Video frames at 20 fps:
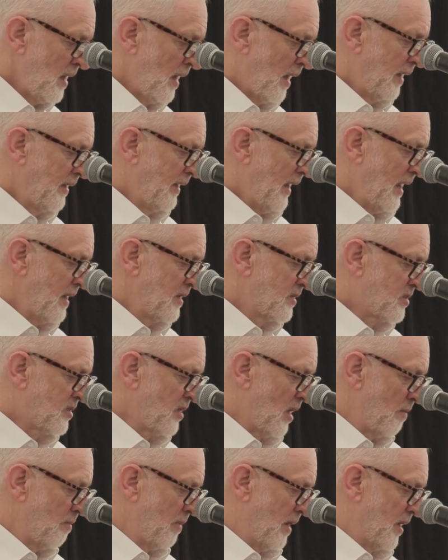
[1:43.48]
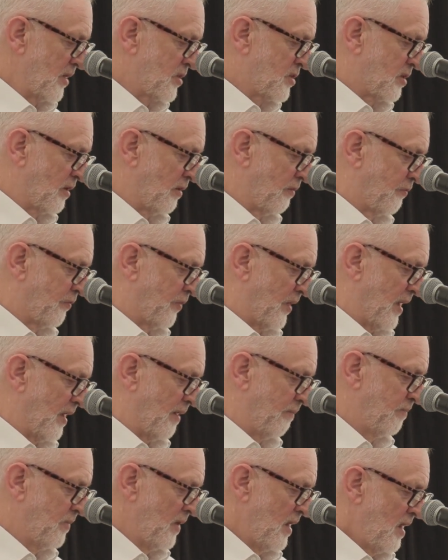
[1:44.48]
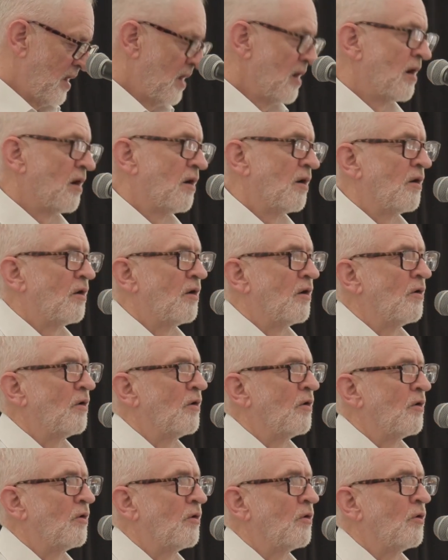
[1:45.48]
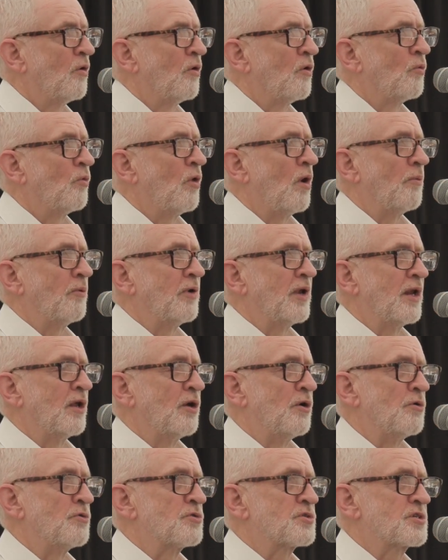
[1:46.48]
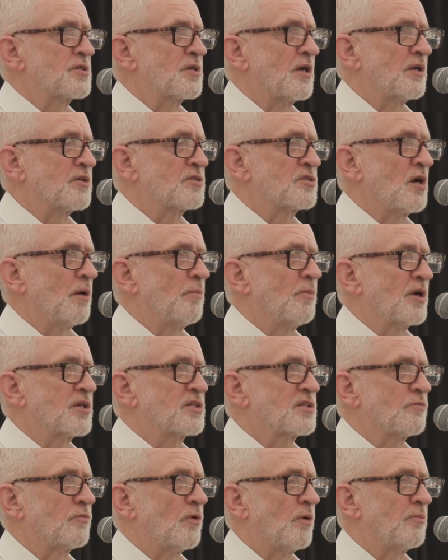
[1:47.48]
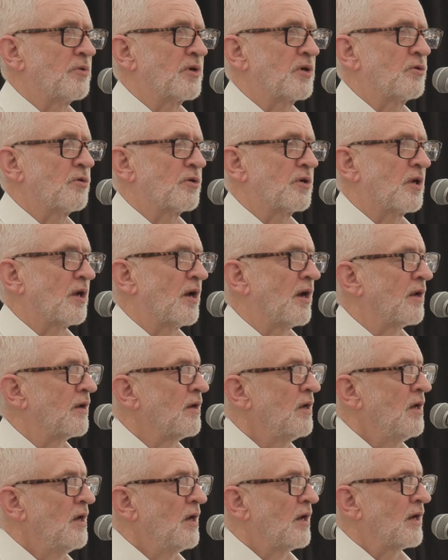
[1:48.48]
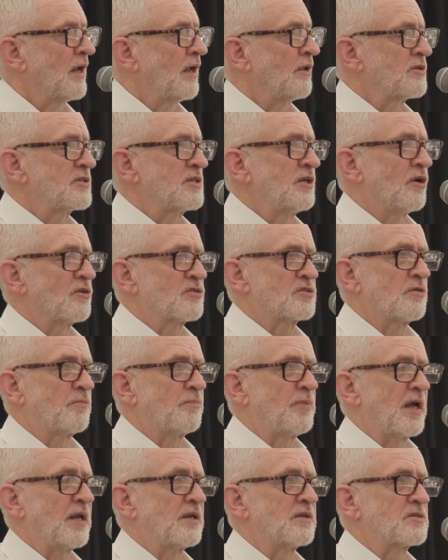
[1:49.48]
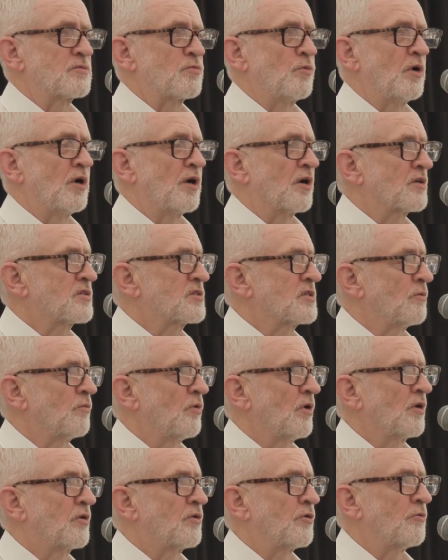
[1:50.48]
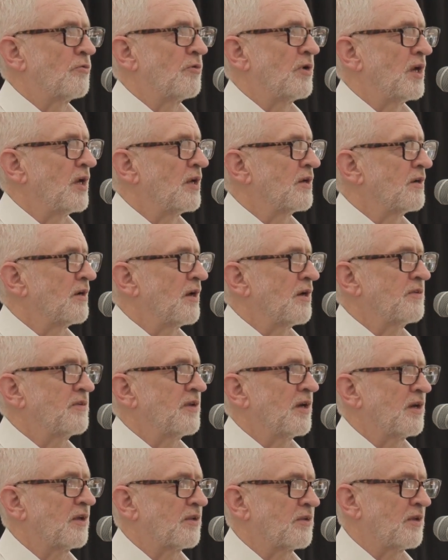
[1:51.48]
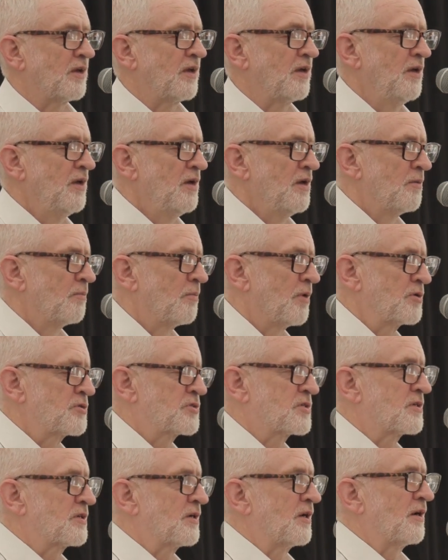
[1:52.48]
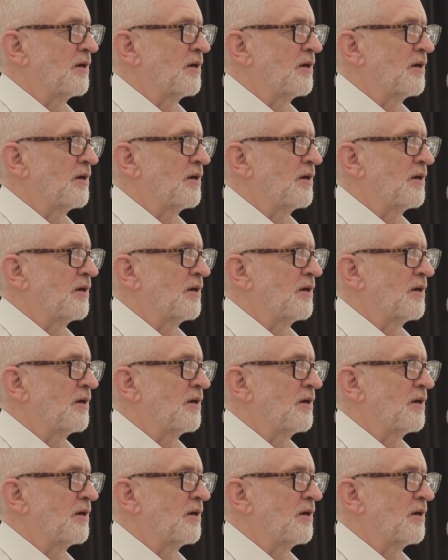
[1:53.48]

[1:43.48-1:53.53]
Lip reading: And that is so much of what we lose and so much of what we could get. Now, there's lots of Ben's works that one could read, and I think the most